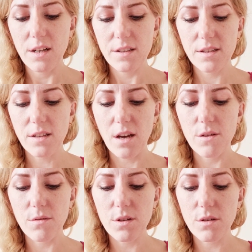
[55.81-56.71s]
So
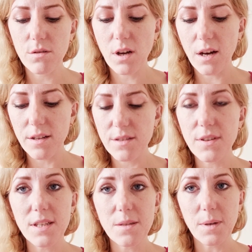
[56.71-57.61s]
your cards
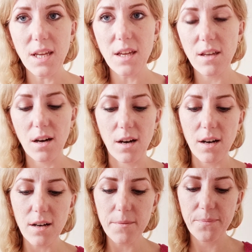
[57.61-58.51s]
for this week
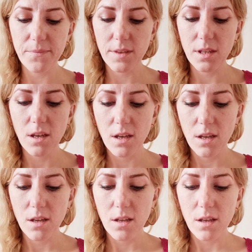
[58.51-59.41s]
are
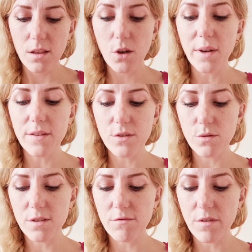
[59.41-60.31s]
the Queen of
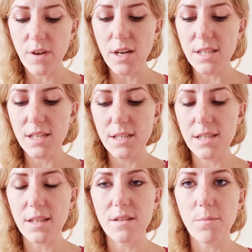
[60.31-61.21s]
Swords in reverse and the
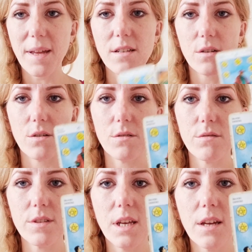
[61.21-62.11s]
Six of
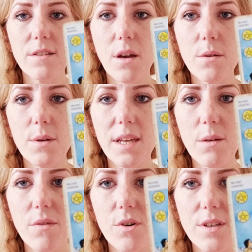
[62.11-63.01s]
Pentacles. So here we've got a